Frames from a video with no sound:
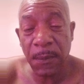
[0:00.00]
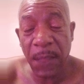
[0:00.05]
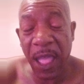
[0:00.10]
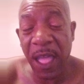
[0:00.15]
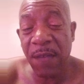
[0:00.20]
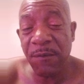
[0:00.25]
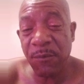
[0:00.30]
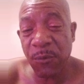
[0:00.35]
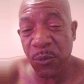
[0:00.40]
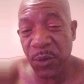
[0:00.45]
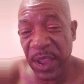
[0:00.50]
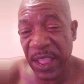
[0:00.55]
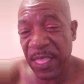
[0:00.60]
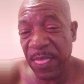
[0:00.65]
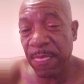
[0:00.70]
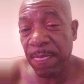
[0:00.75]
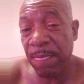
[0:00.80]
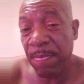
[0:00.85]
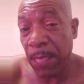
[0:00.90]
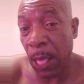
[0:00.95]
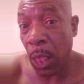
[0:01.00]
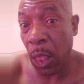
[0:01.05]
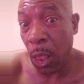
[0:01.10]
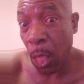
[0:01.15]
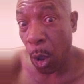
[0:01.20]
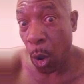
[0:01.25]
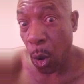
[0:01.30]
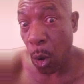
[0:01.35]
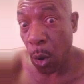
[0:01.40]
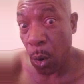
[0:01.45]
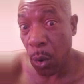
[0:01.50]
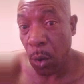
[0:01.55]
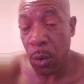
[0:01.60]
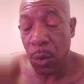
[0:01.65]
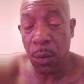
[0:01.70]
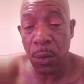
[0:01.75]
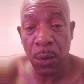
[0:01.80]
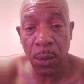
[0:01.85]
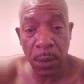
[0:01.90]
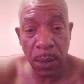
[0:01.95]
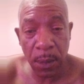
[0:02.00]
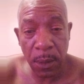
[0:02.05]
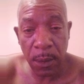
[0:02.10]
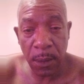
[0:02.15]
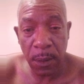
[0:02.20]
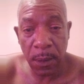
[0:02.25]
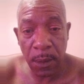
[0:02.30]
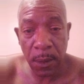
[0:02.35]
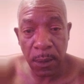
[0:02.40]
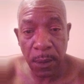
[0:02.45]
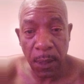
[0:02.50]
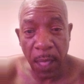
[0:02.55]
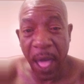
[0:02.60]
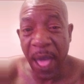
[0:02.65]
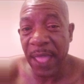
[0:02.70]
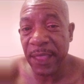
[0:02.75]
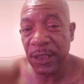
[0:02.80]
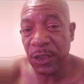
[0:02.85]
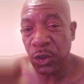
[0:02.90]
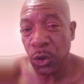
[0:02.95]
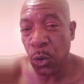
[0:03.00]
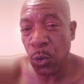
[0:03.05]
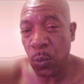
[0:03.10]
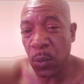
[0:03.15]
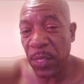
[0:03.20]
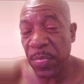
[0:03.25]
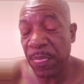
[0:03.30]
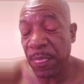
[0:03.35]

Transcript: I've read the law. I know what